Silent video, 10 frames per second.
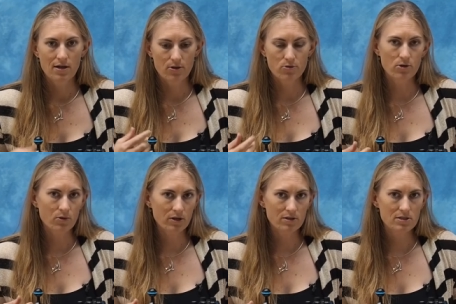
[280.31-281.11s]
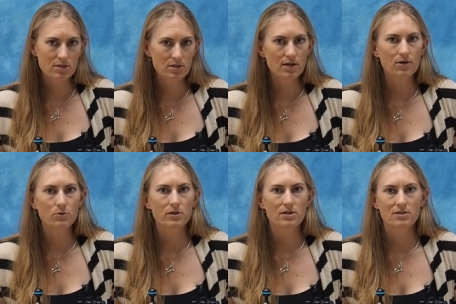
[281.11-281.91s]
You don't get TTL
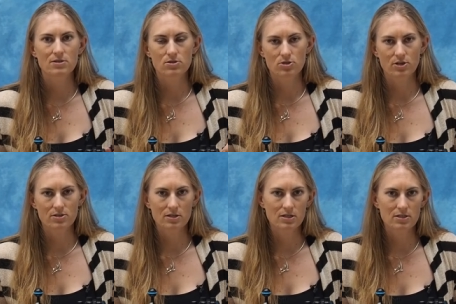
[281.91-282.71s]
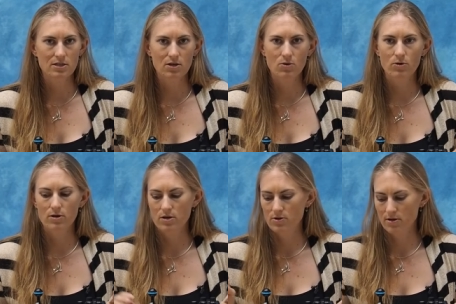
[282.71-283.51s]
with this, it's just like a sync
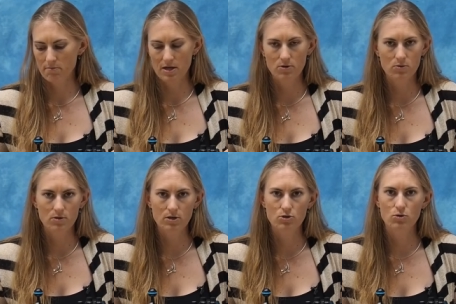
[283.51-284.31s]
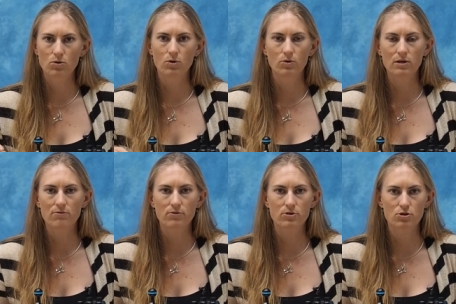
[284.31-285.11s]
cord. You get manual control only
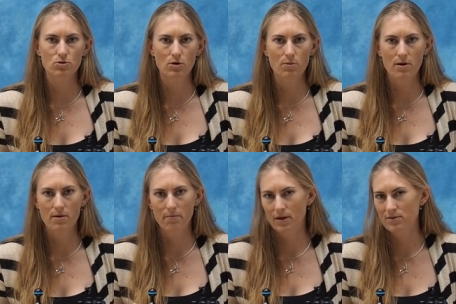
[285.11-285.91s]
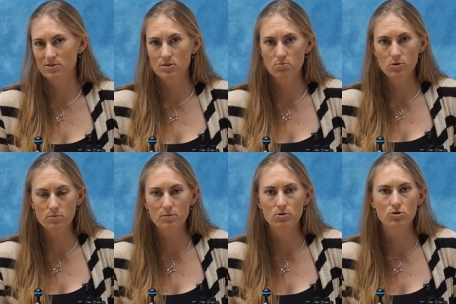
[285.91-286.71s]
for the strobe, but since most
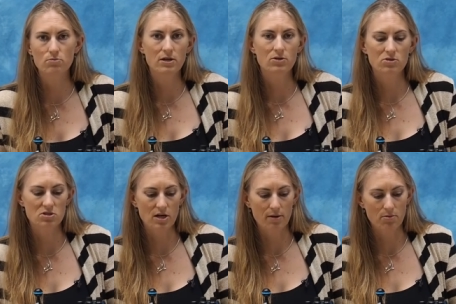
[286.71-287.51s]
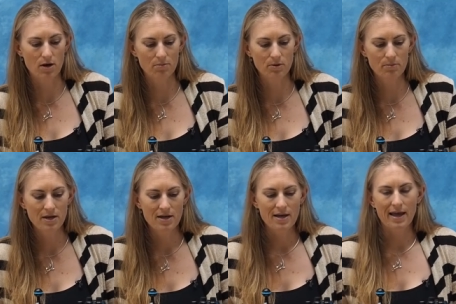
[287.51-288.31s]
people shoot manual, it's not a problem.
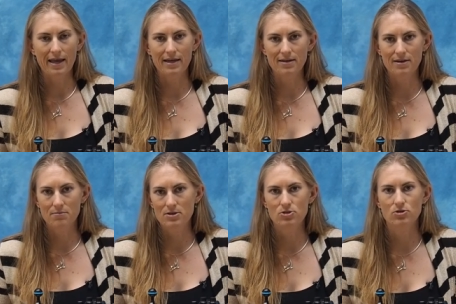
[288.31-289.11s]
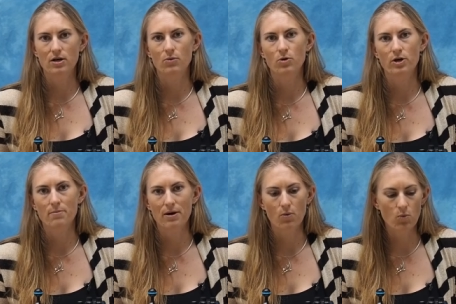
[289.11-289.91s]
And it means you're not worrying
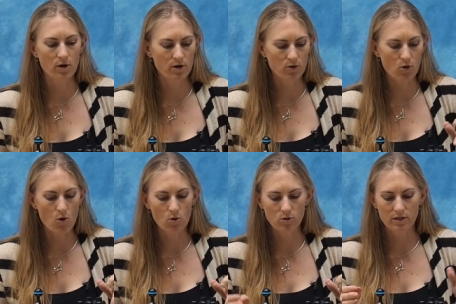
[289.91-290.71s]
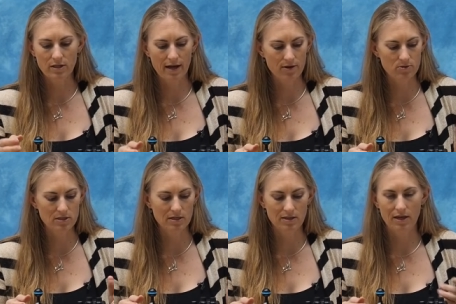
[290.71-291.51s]
about one other hole in the
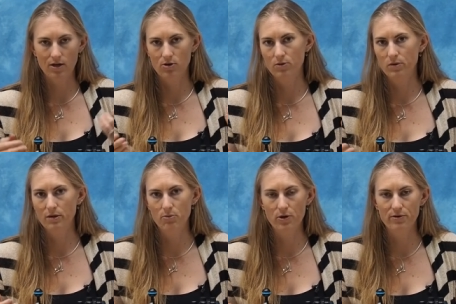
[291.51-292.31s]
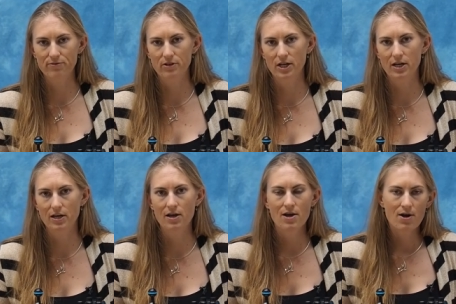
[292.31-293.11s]
housing that could be a point of flooding